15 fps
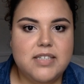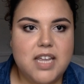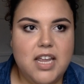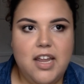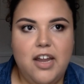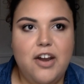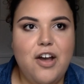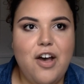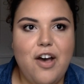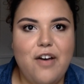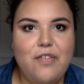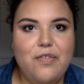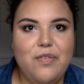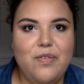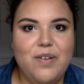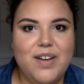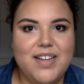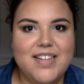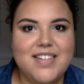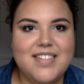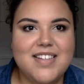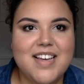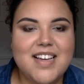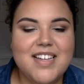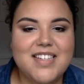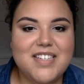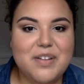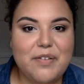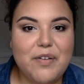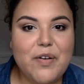taking it off was
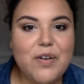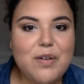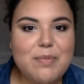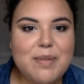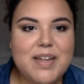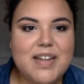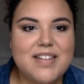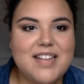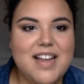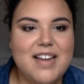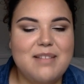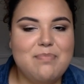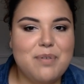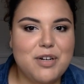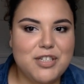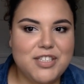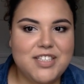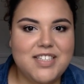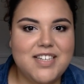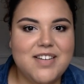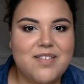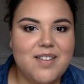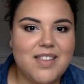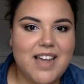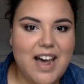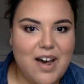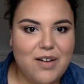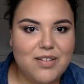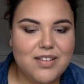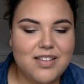difficult because I purchased it
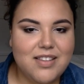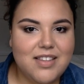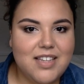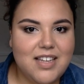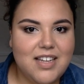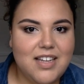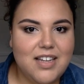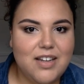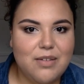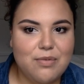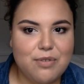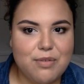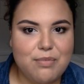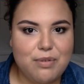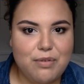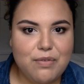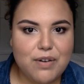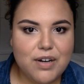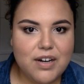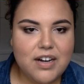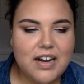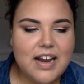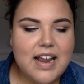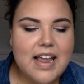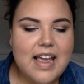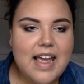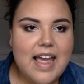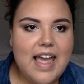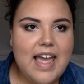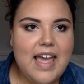without the remover,
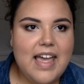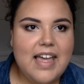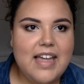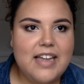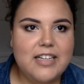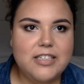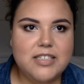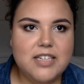and